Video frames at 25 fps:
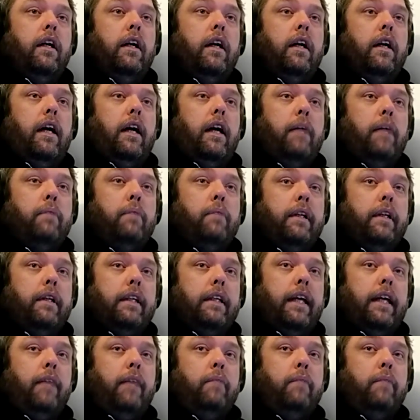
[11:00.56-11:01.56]
I played a
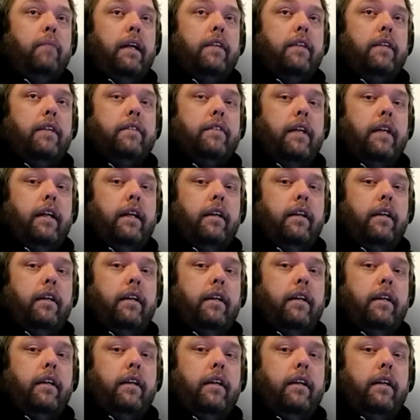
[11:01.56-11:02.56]
game last night.
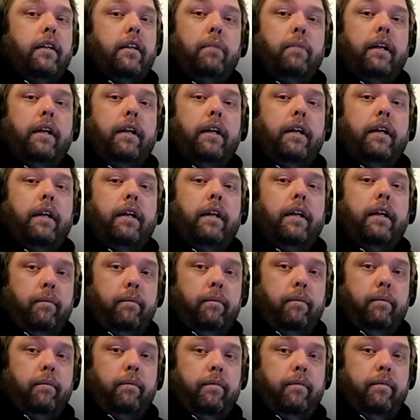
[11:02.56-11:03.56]
I didn't play the game.
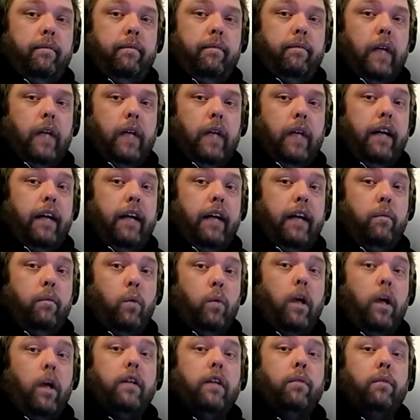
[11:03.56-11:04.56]
I
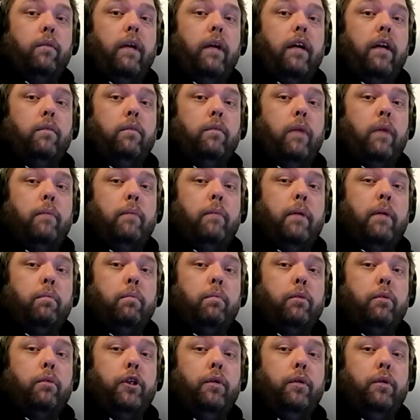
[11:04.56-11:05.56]
walked around while people
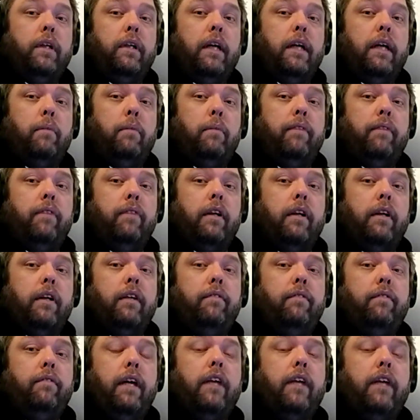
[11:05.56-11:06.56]
were shooting at my fucking
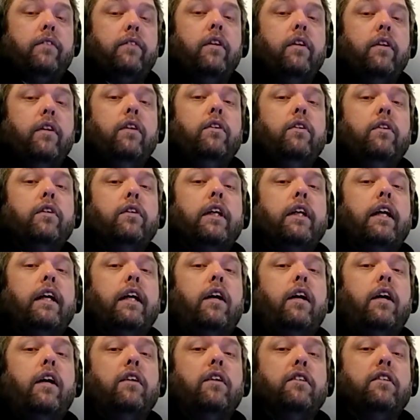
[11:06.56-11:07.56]
face looking at
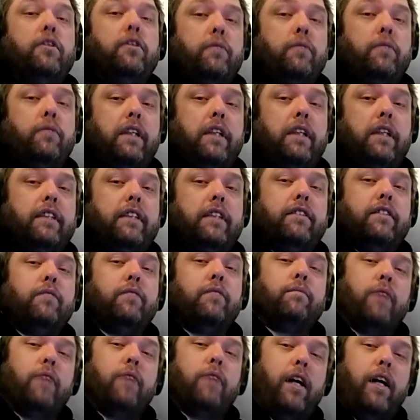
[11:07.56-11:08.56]
all the trees, the
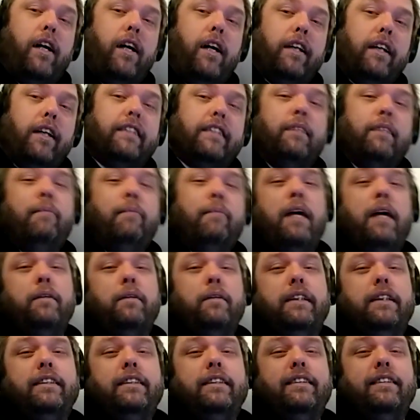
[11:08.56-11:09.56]
rocks, the
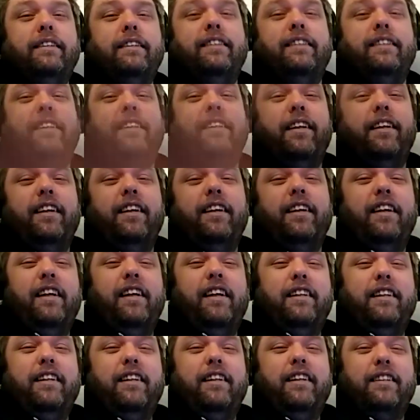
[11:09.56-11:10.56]
mountains, and
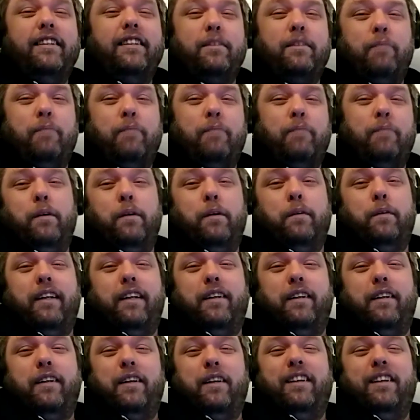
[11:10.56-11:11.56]
the smoke, and
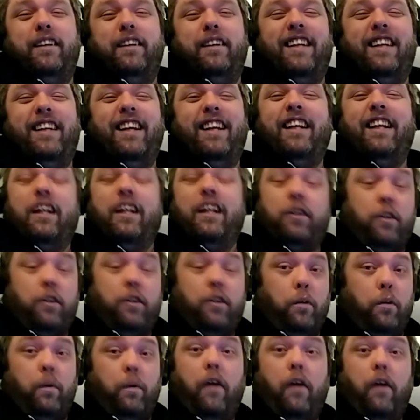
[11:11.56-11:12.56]
the
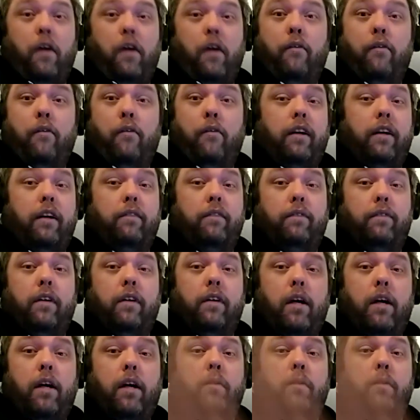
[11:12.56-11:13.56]
dude, fucking
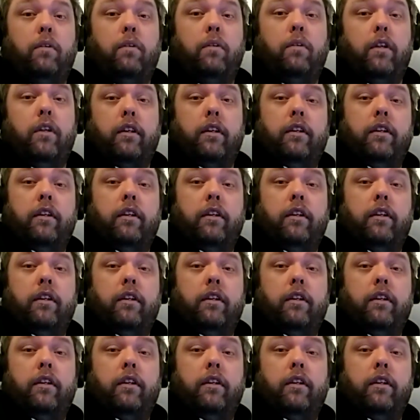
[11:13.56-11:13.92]
phenomenal look.